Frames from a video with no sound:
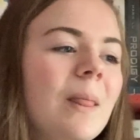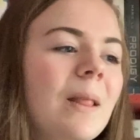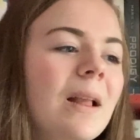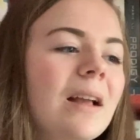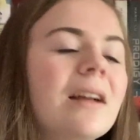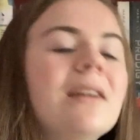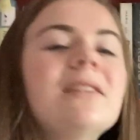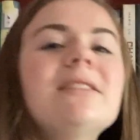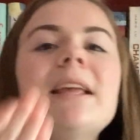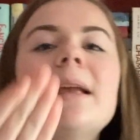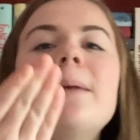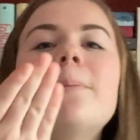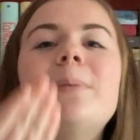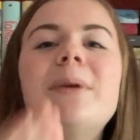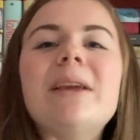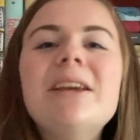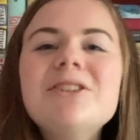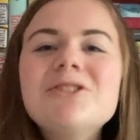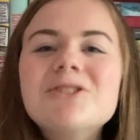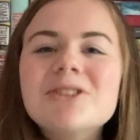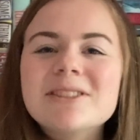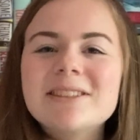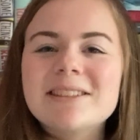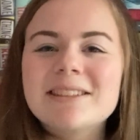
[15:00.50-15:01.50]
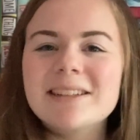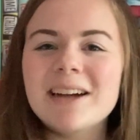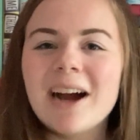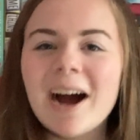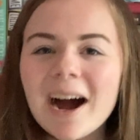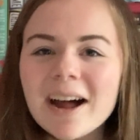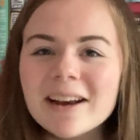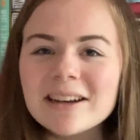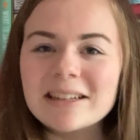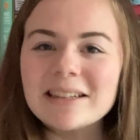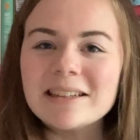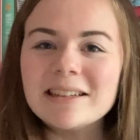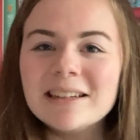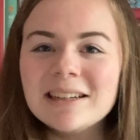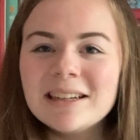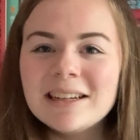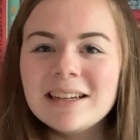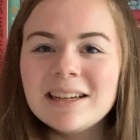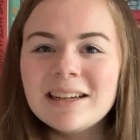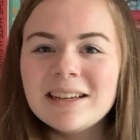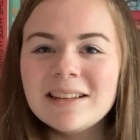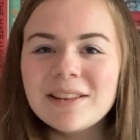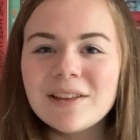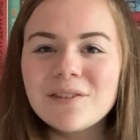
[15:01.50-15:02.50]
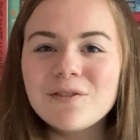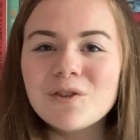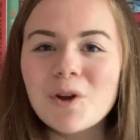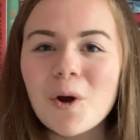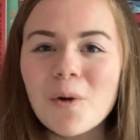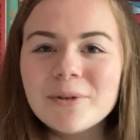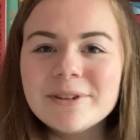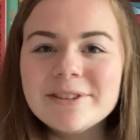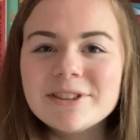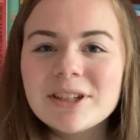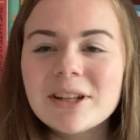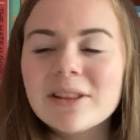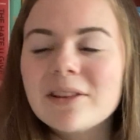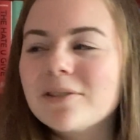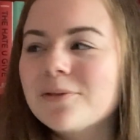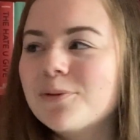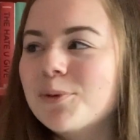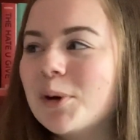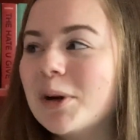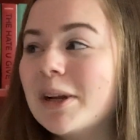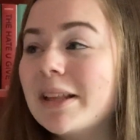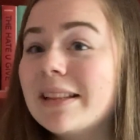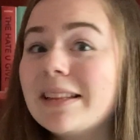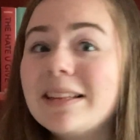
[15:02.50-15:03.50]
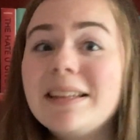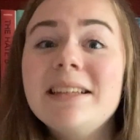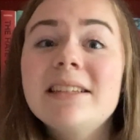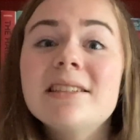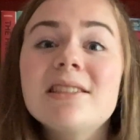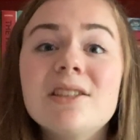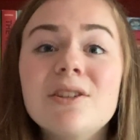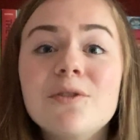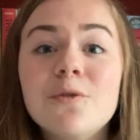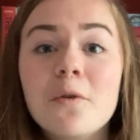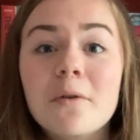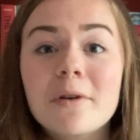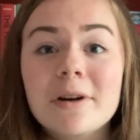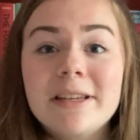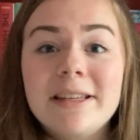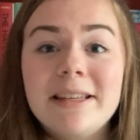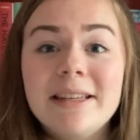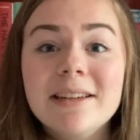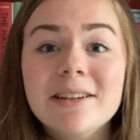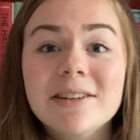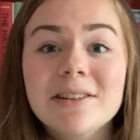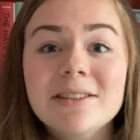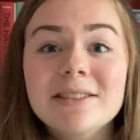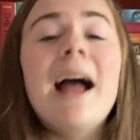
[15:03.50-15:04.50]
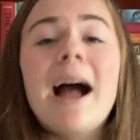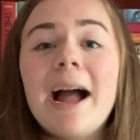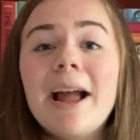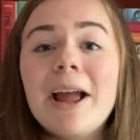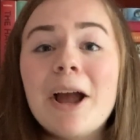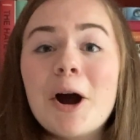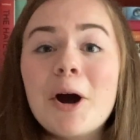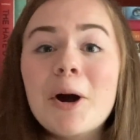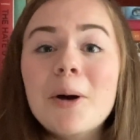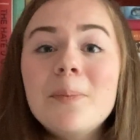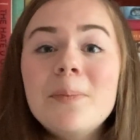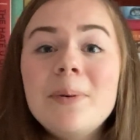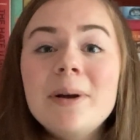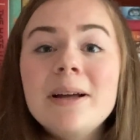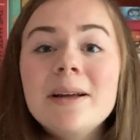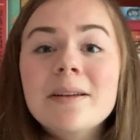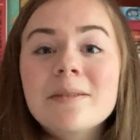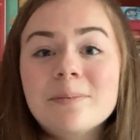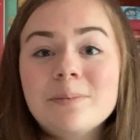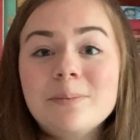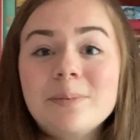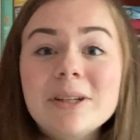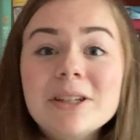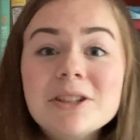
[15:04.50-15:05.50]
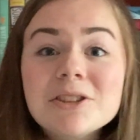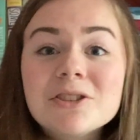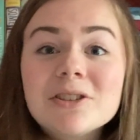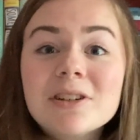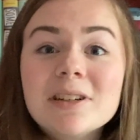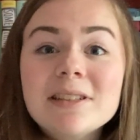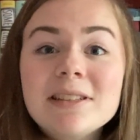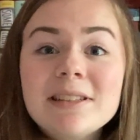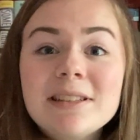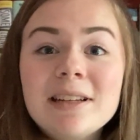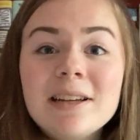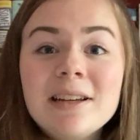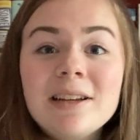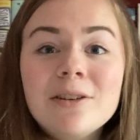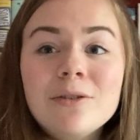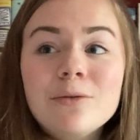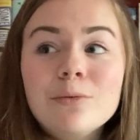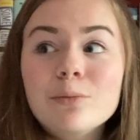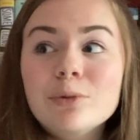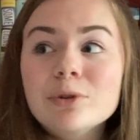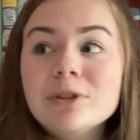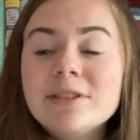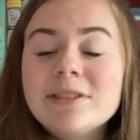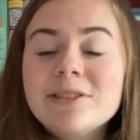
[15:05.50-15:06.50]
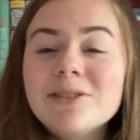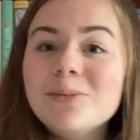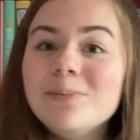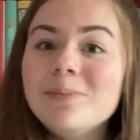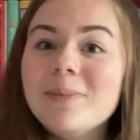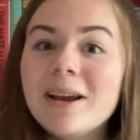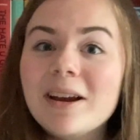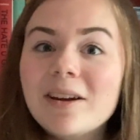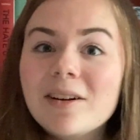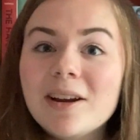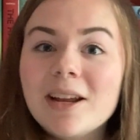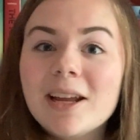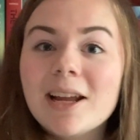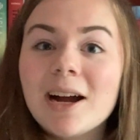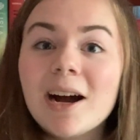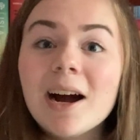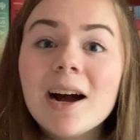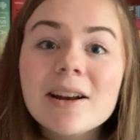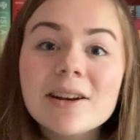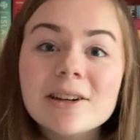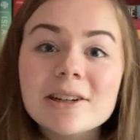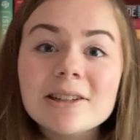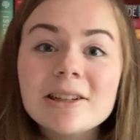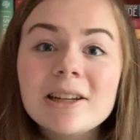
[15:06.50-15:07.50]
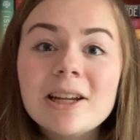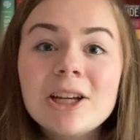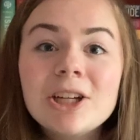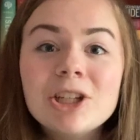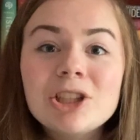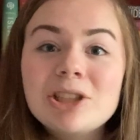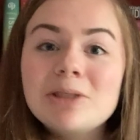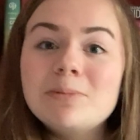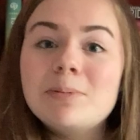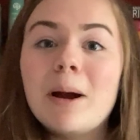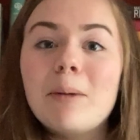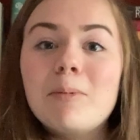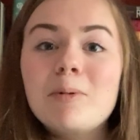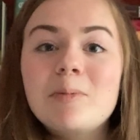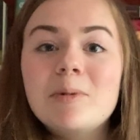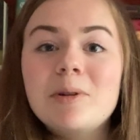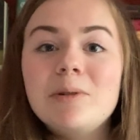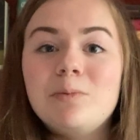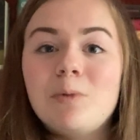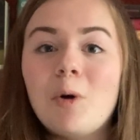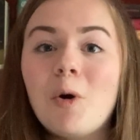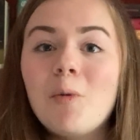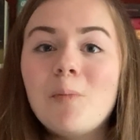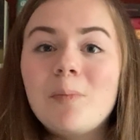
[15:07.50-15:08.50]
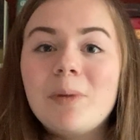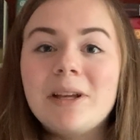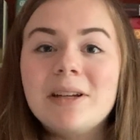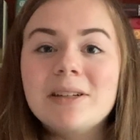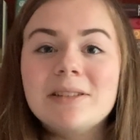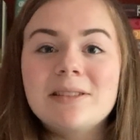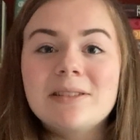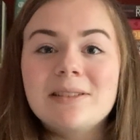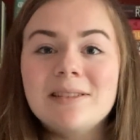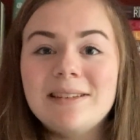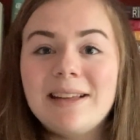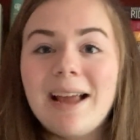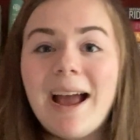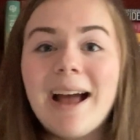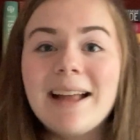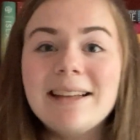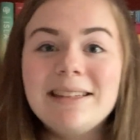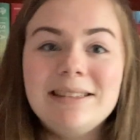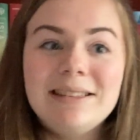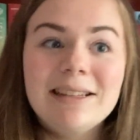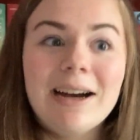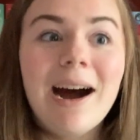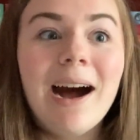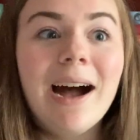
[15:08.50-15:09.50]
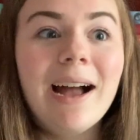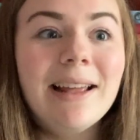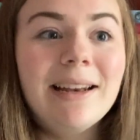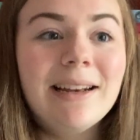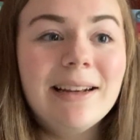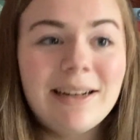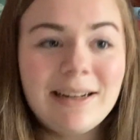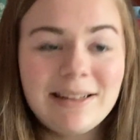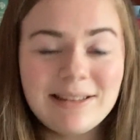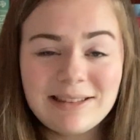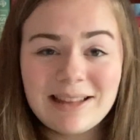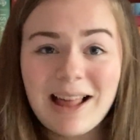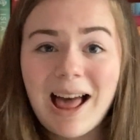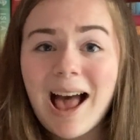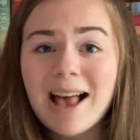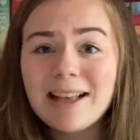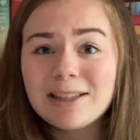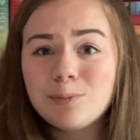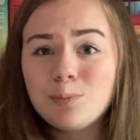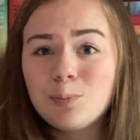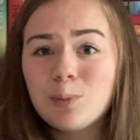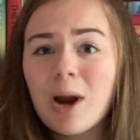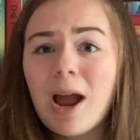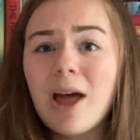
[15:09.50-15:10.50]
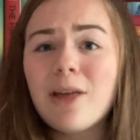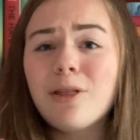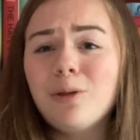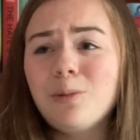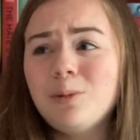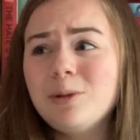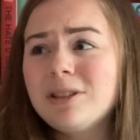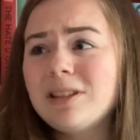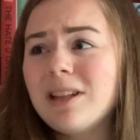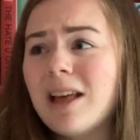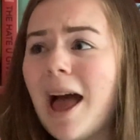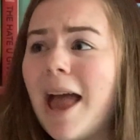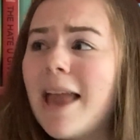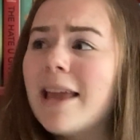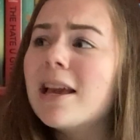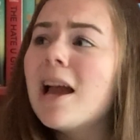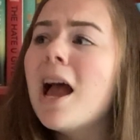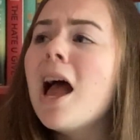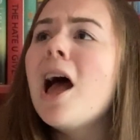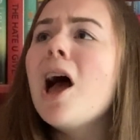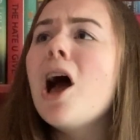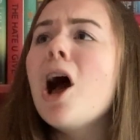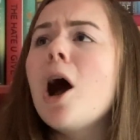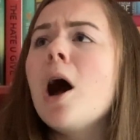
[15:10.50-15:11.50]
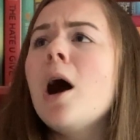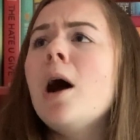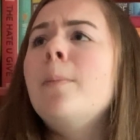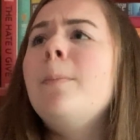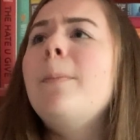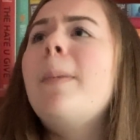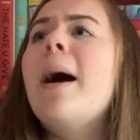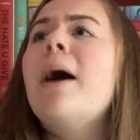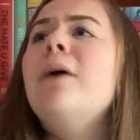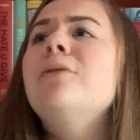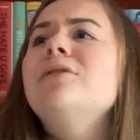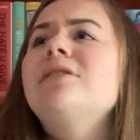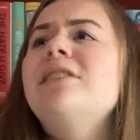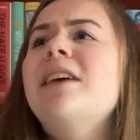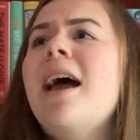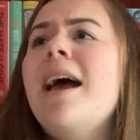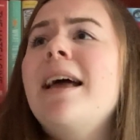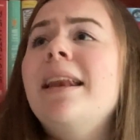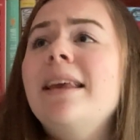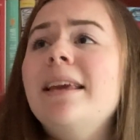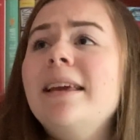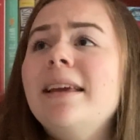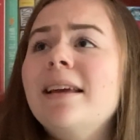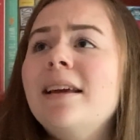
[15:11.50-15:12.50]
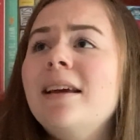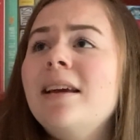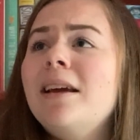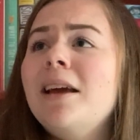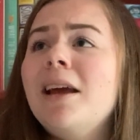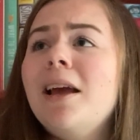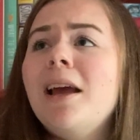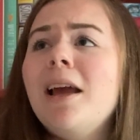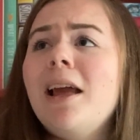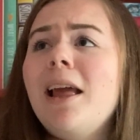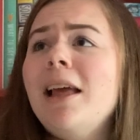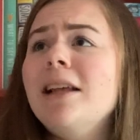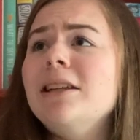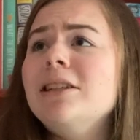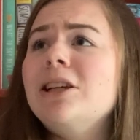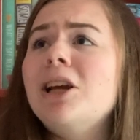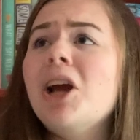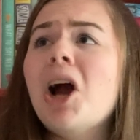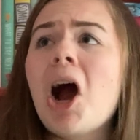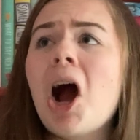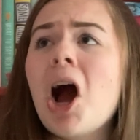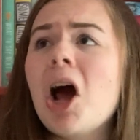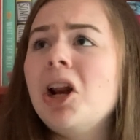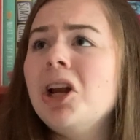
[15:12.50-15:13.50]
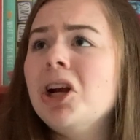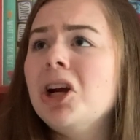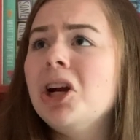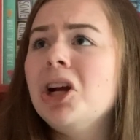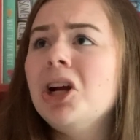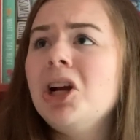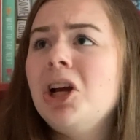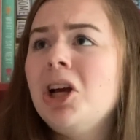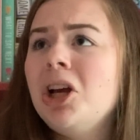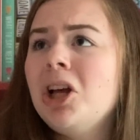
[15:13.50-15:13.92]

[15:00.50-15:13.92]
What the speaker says: because like Beatrice and Connor, they've known each other for at least 4 years. I hope Beatrice will still marry Connor. She probably won't, because her dad died and his last breath was like, about Teddy and Connor.